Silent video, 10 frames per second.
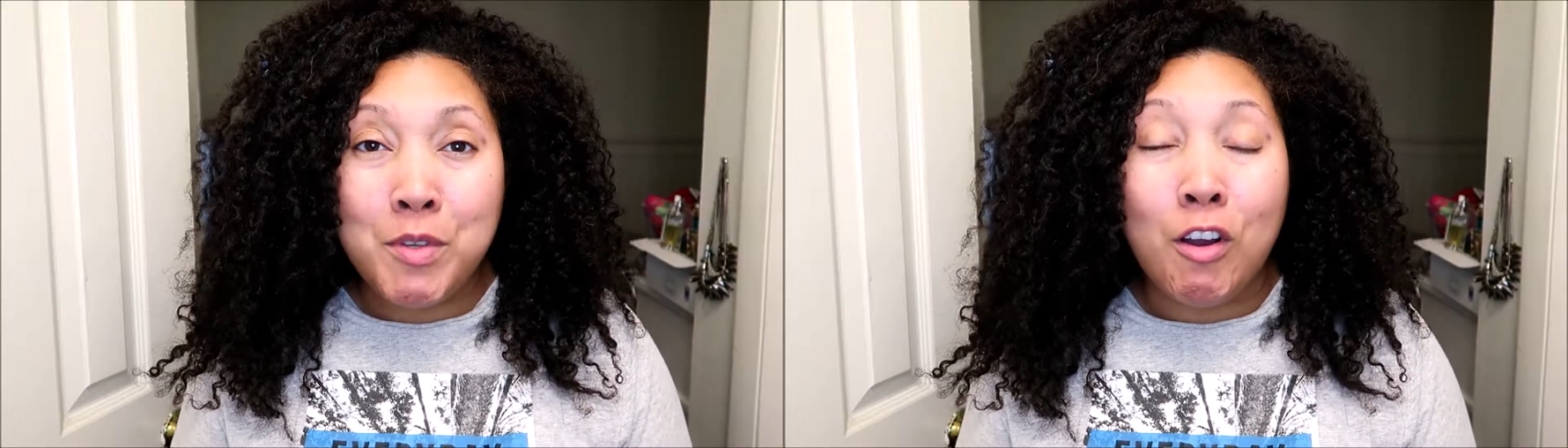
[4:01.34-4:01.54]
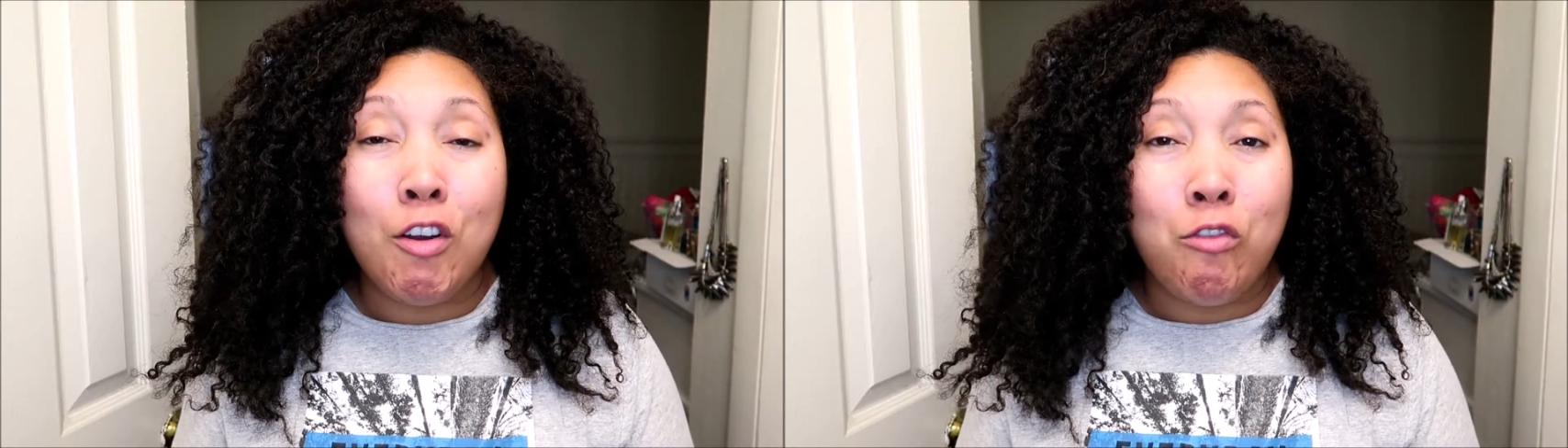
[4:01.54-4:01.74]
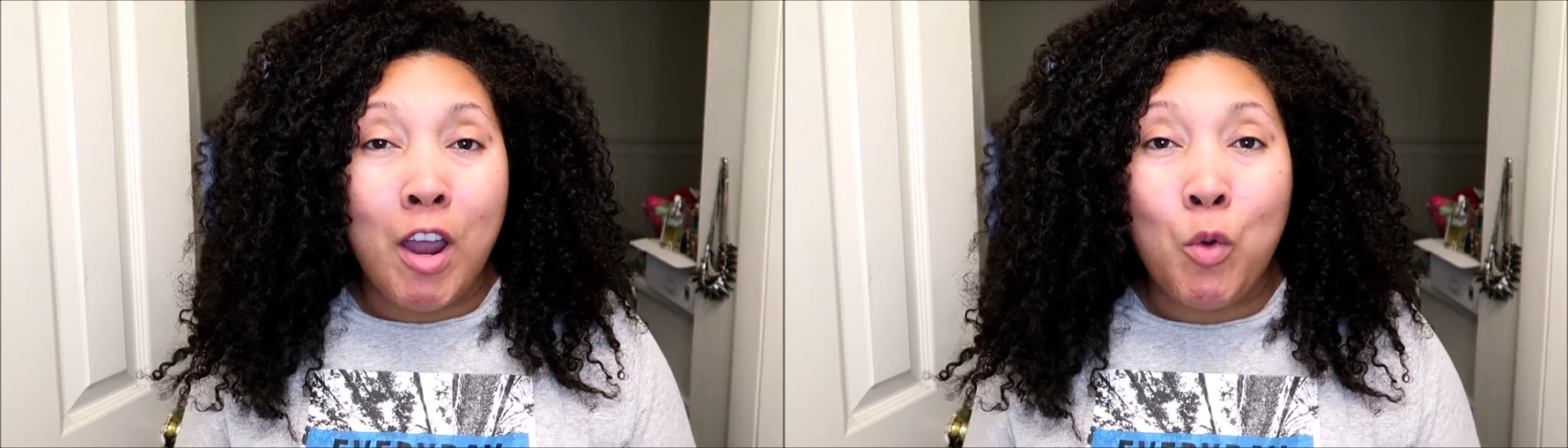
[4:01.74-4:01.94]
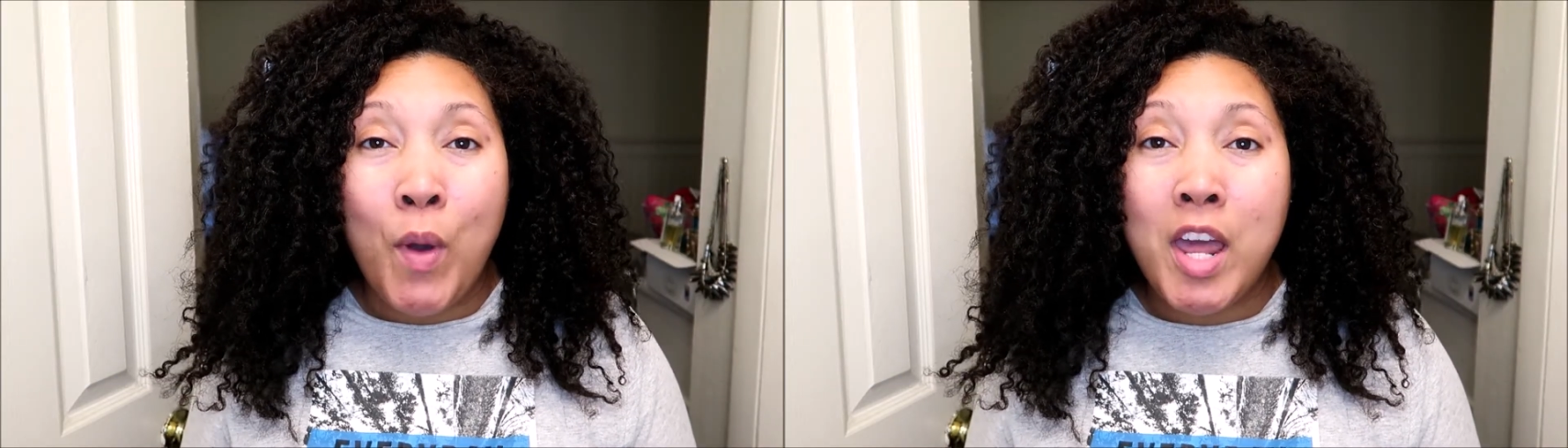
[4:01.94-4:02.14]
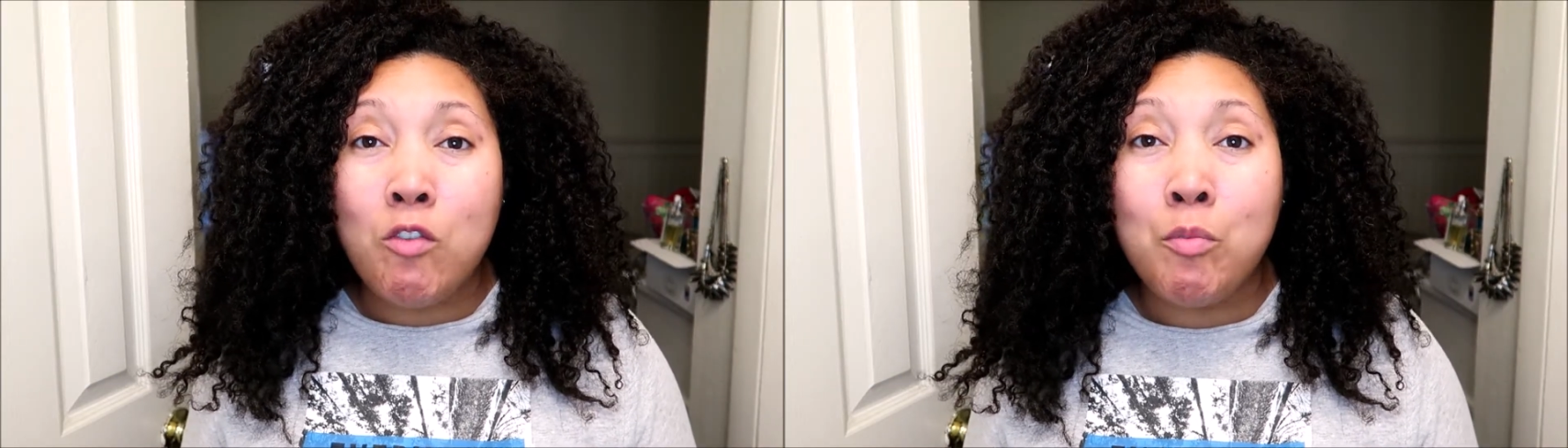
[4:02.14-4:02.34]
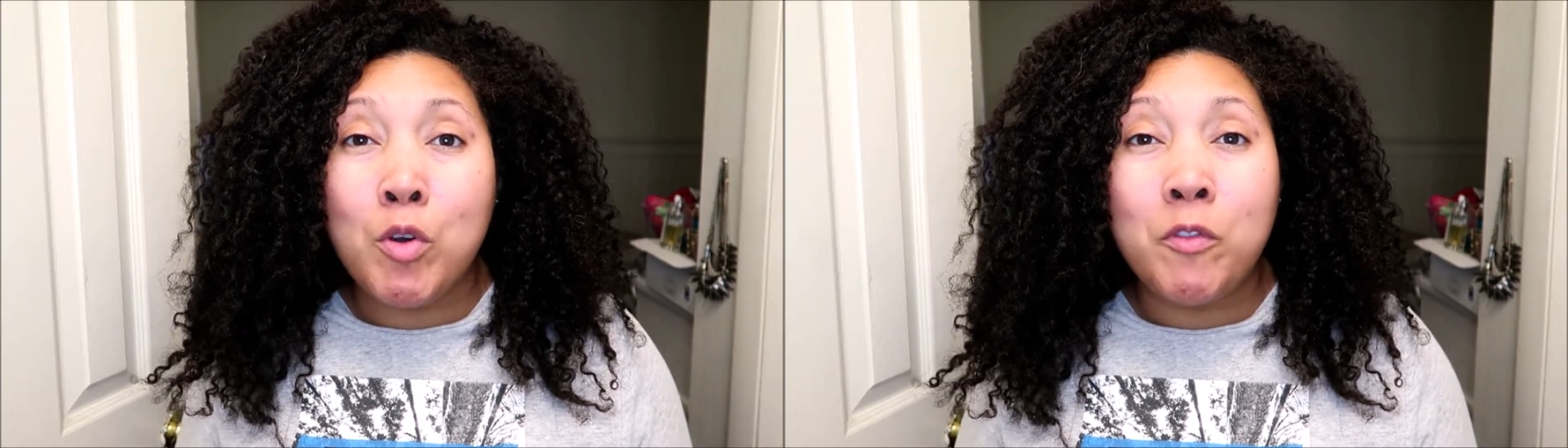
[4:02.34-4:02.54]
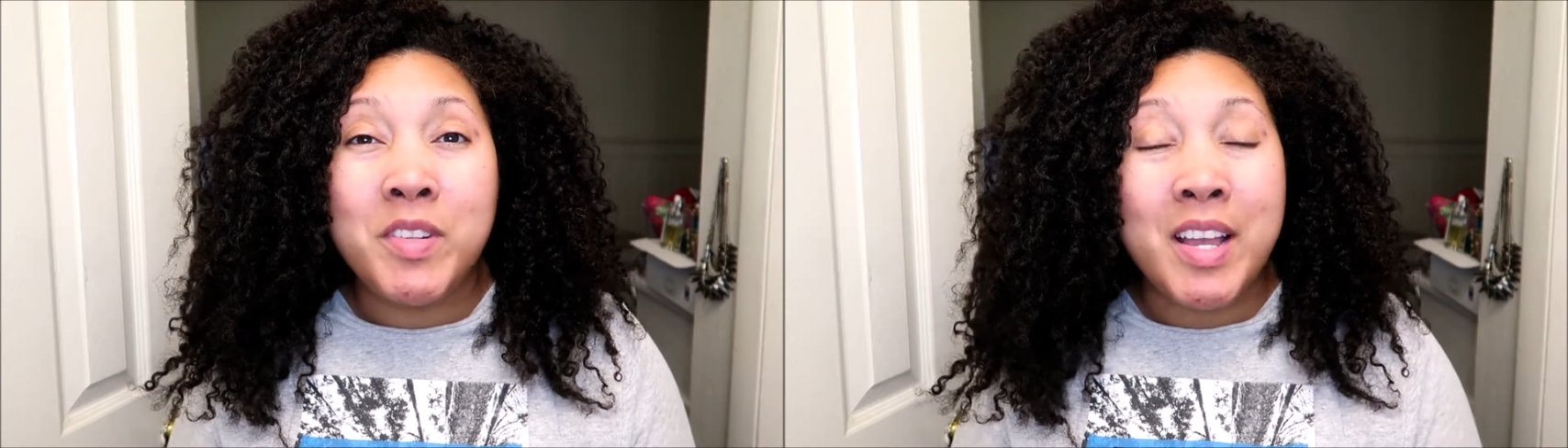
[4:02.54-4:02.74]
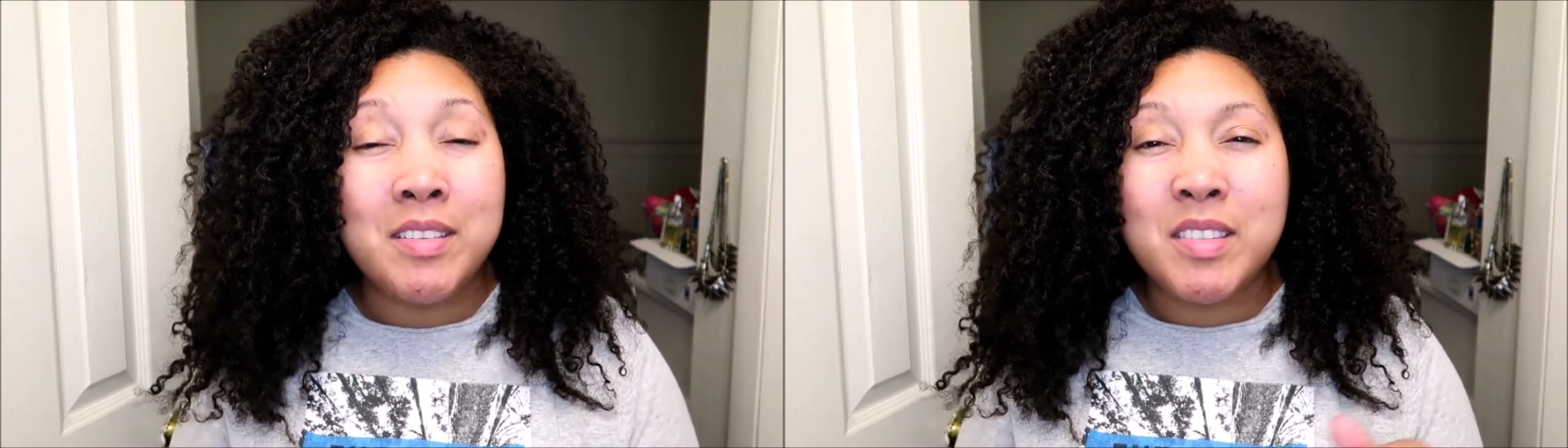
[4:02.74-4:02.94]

Are a great way to remove dead